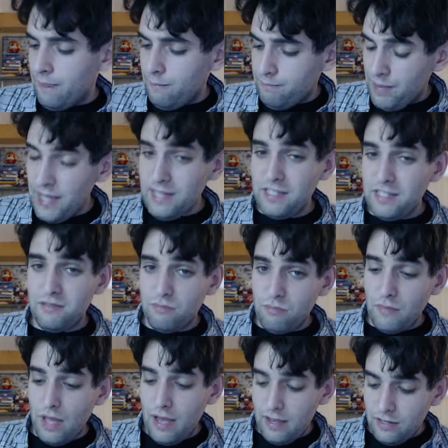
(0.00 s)
But,
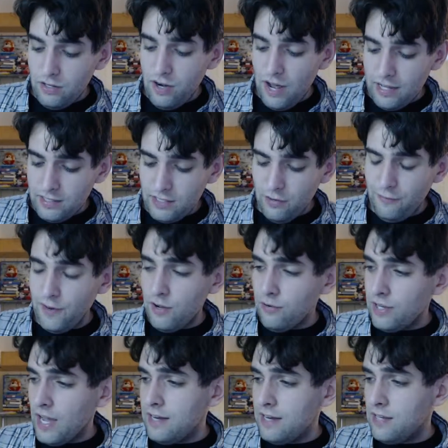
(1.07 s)
I still feel
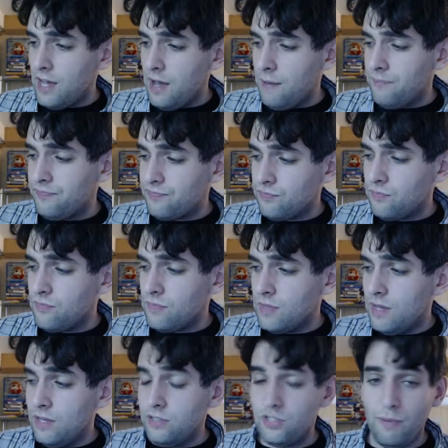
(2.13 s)
we got
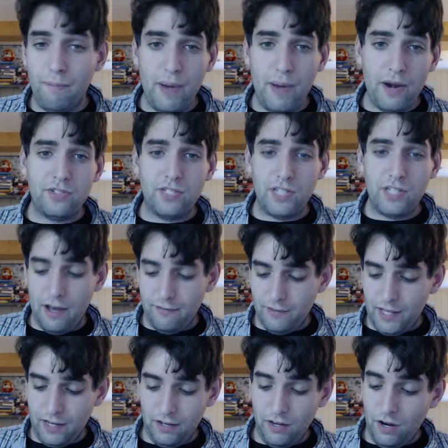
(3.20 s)
some better stuff,
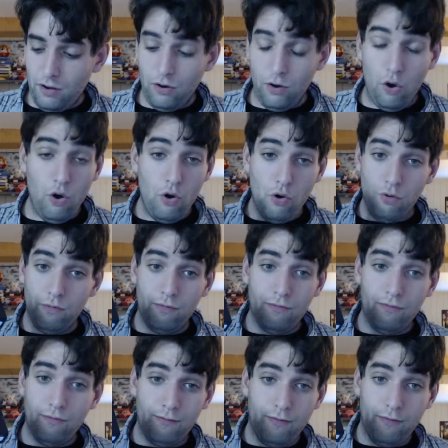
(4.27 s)
like a whole
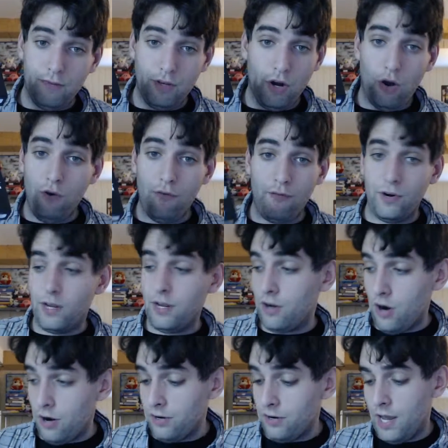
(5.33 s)
freaking
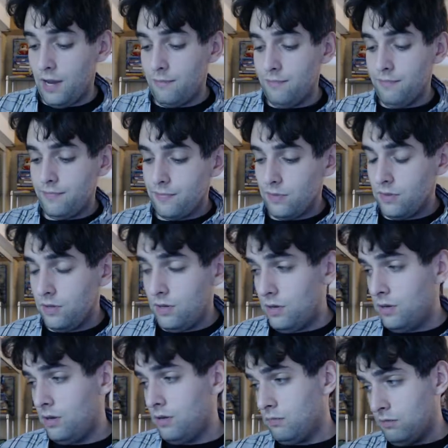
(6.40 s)
card game,
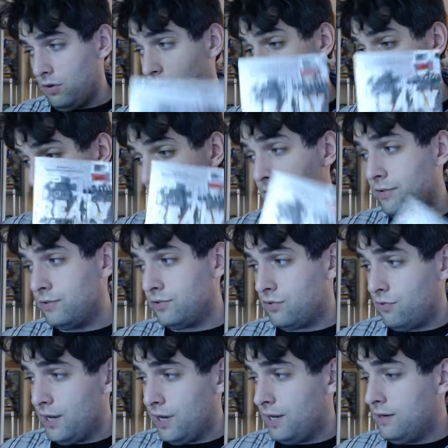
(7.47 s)
a novel
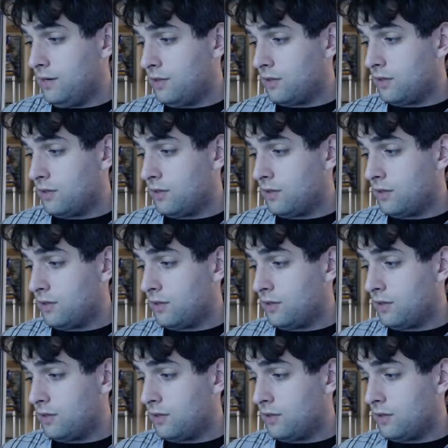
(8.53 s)
to read.